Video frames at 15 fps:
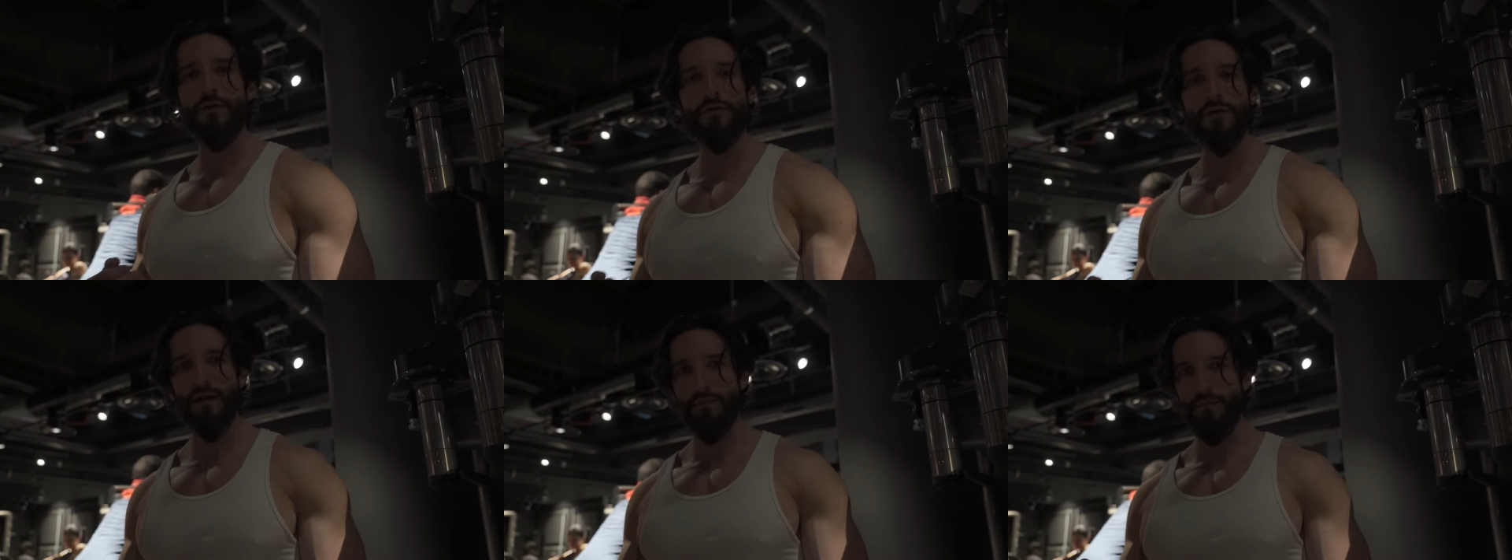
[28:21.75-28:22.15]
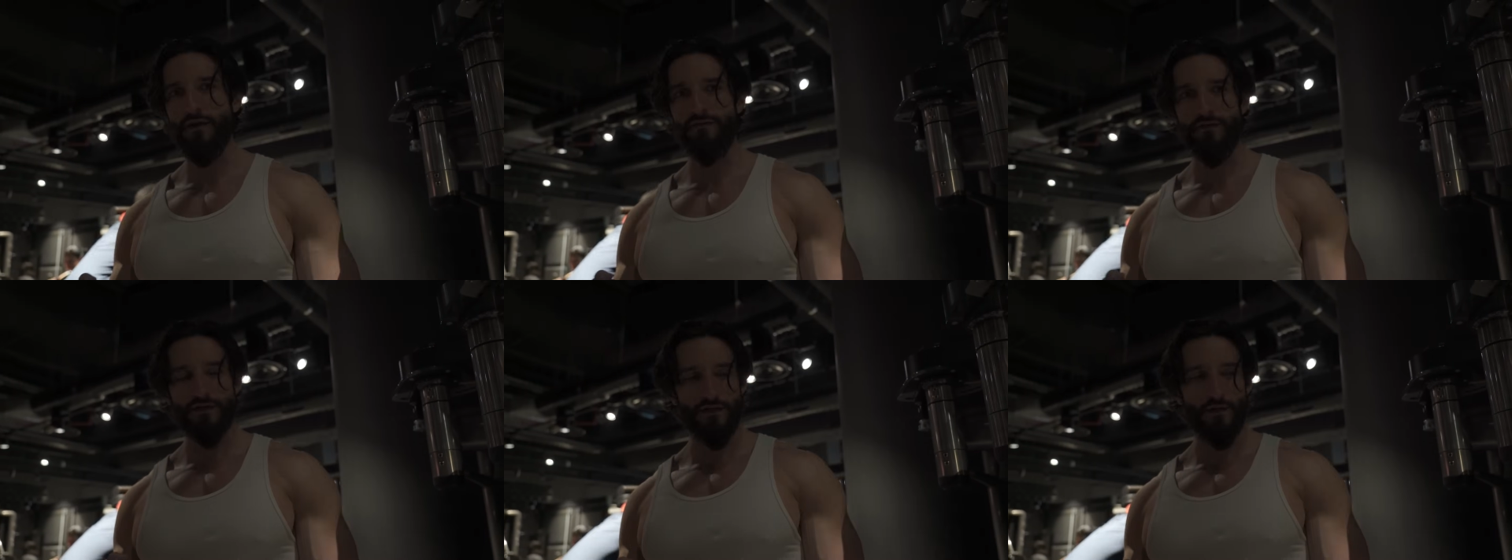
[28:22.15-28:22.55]
Look at
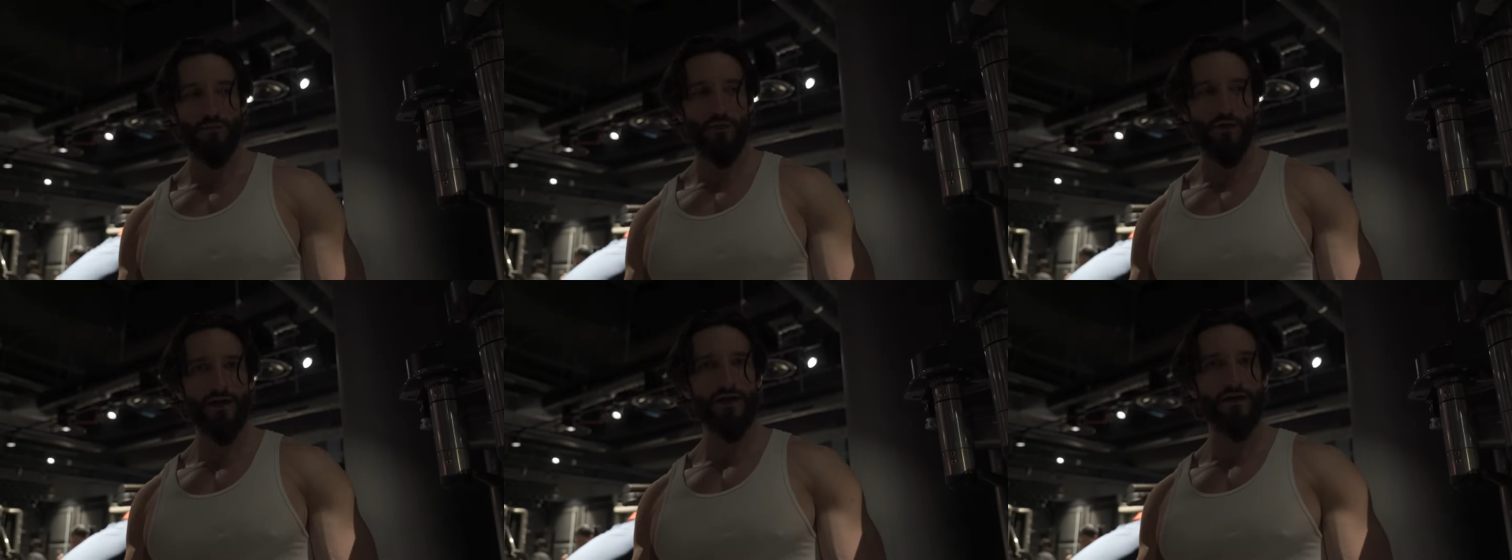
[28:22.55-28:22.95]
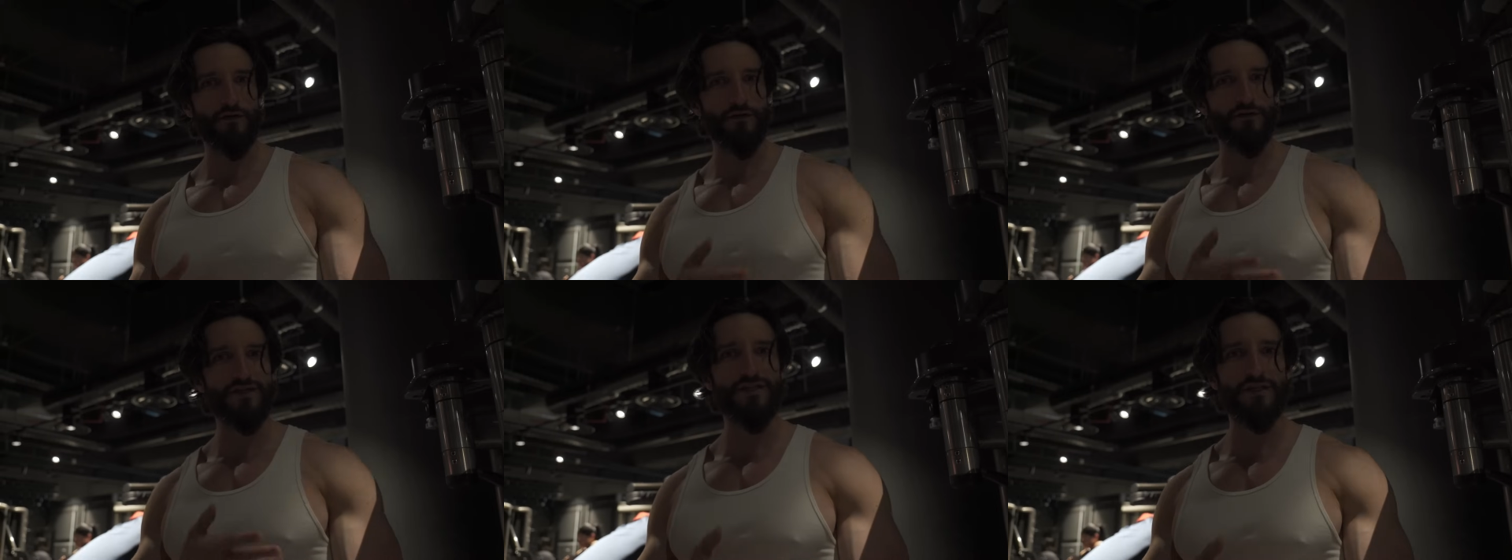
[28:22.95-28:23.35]
me, for example. I
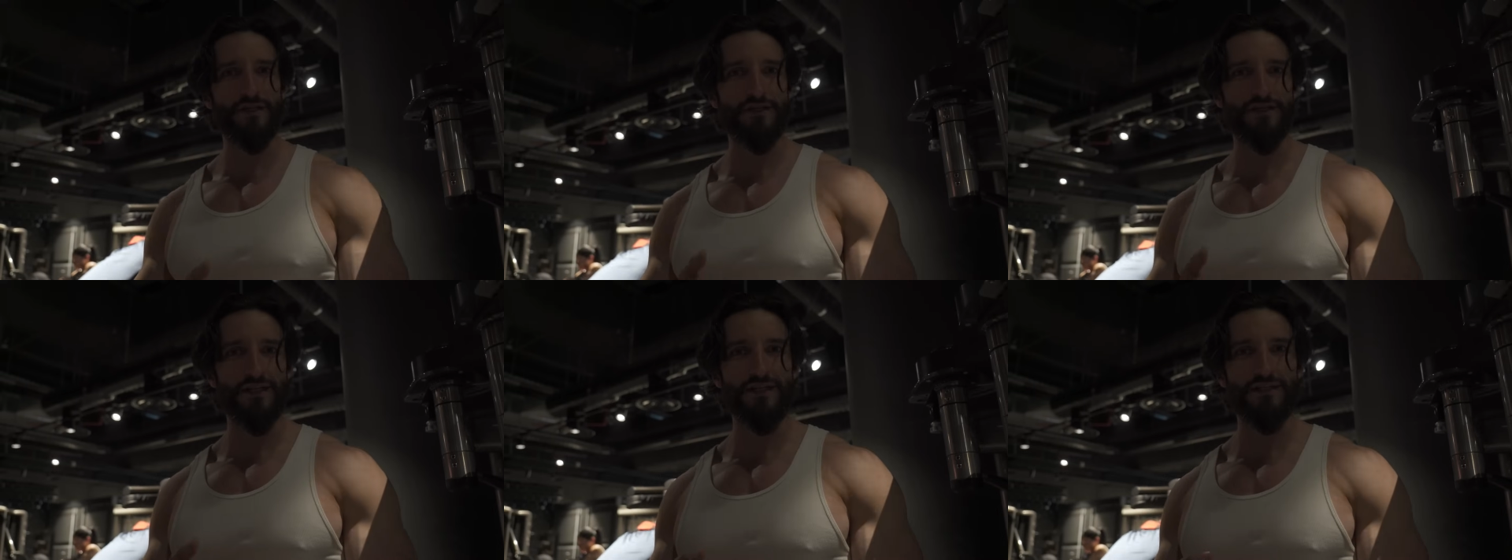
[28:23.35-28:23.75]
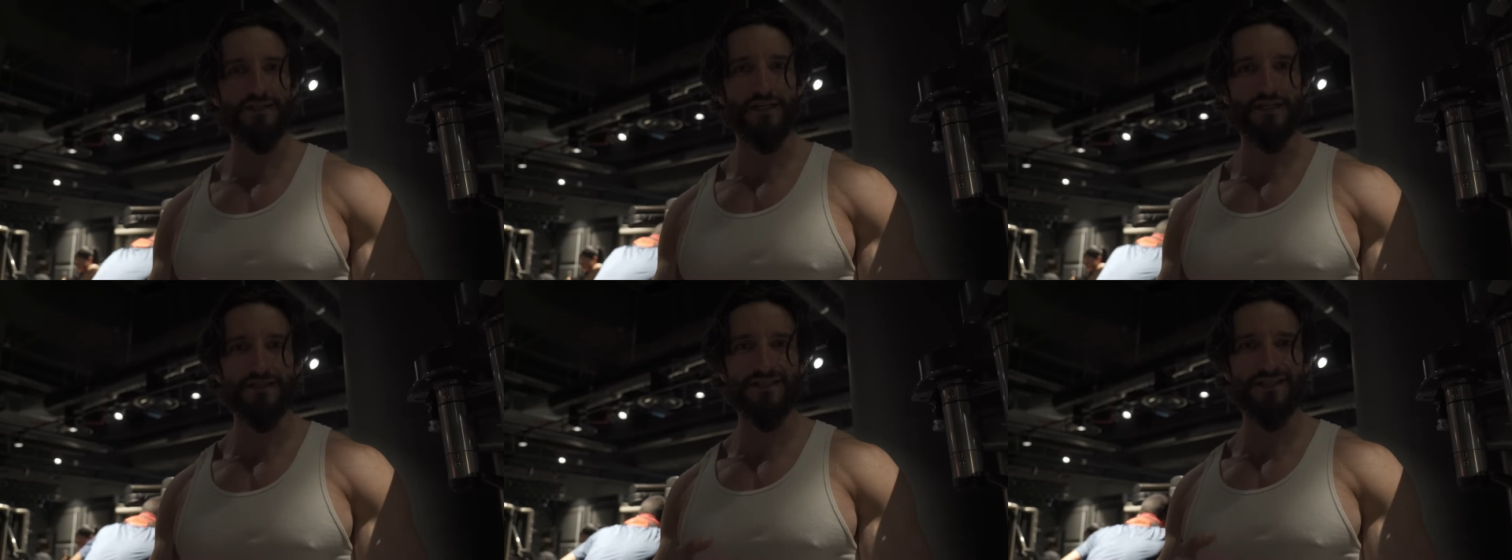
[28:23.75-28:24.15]
got a
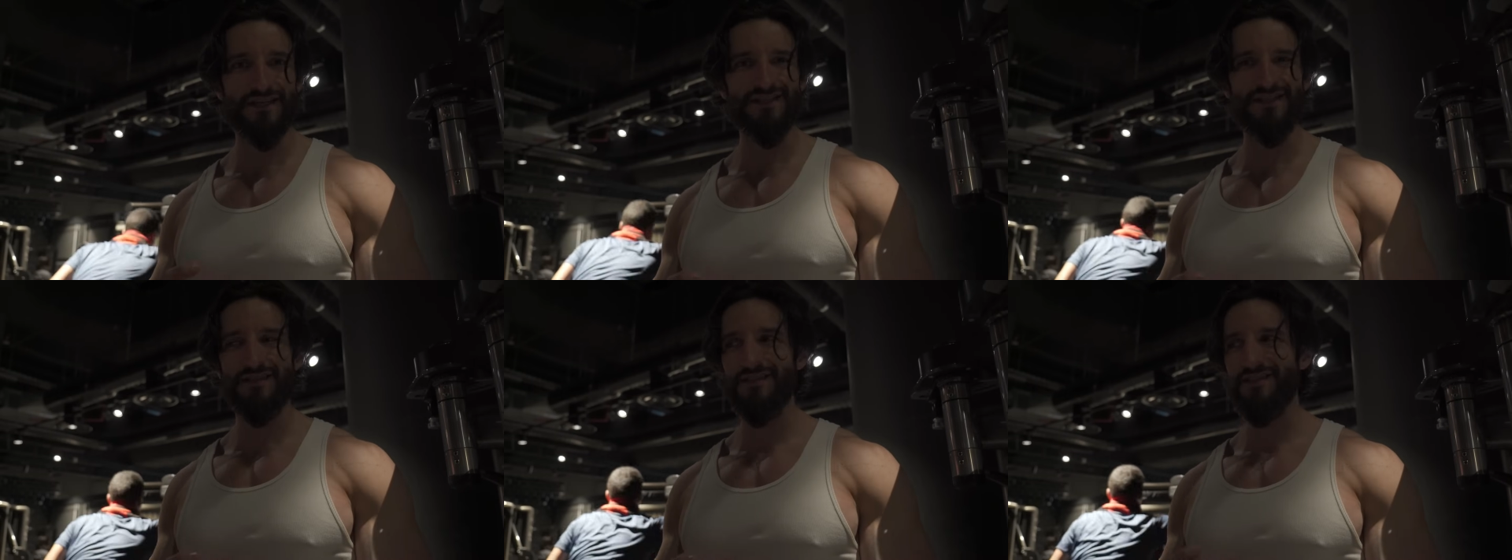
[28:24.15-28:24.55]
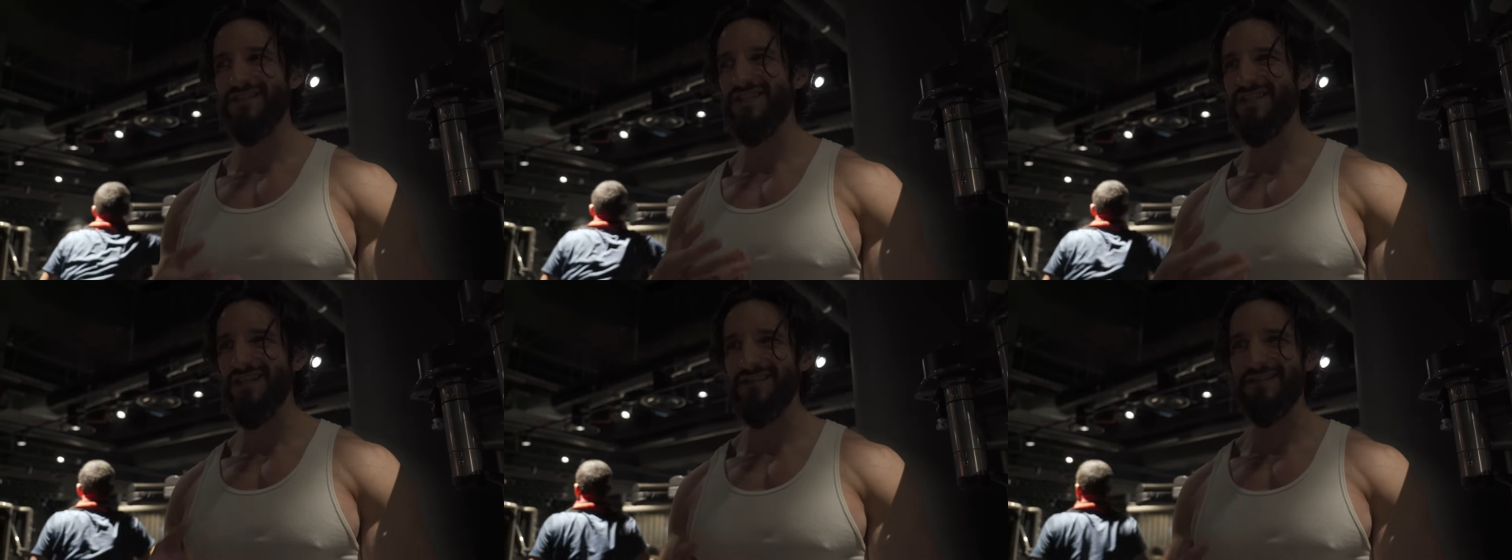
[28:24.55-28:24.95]
genetic
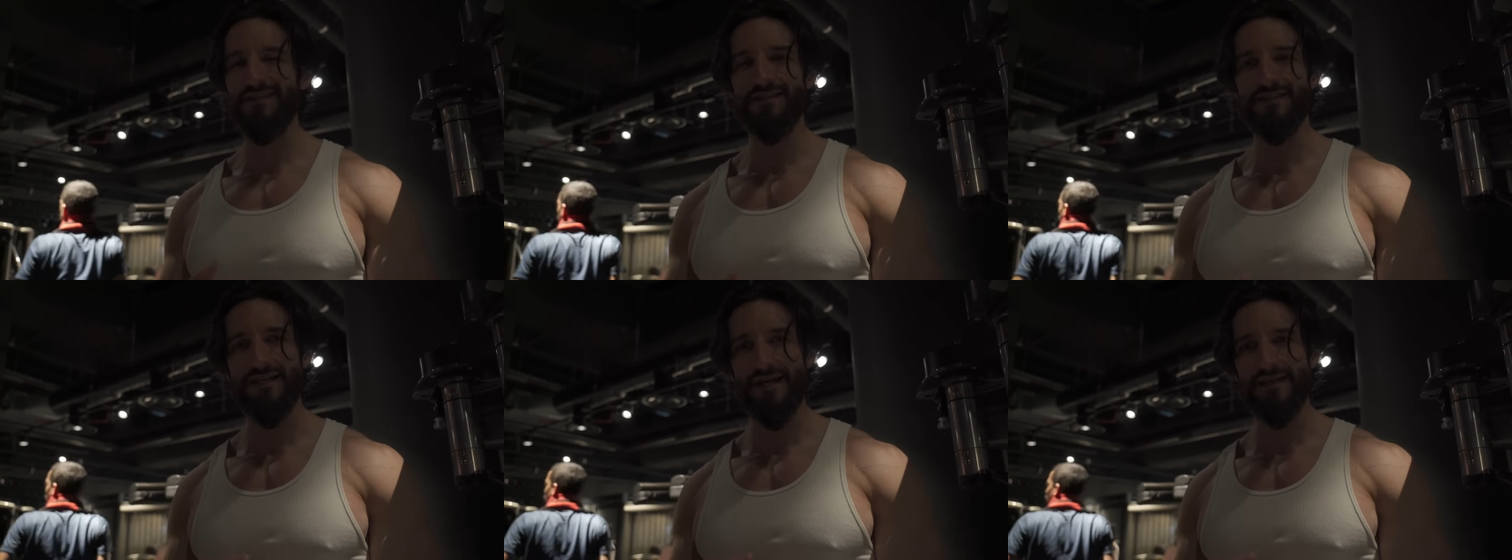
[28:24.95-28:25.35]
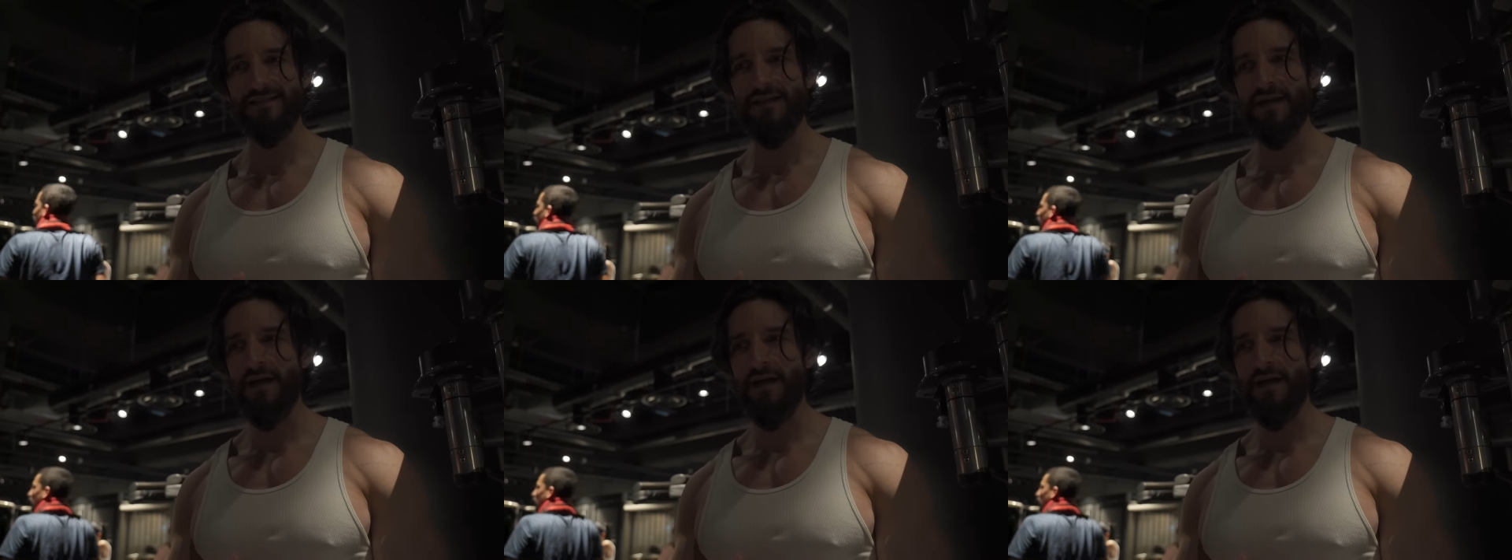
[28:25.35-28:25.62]
shit chest,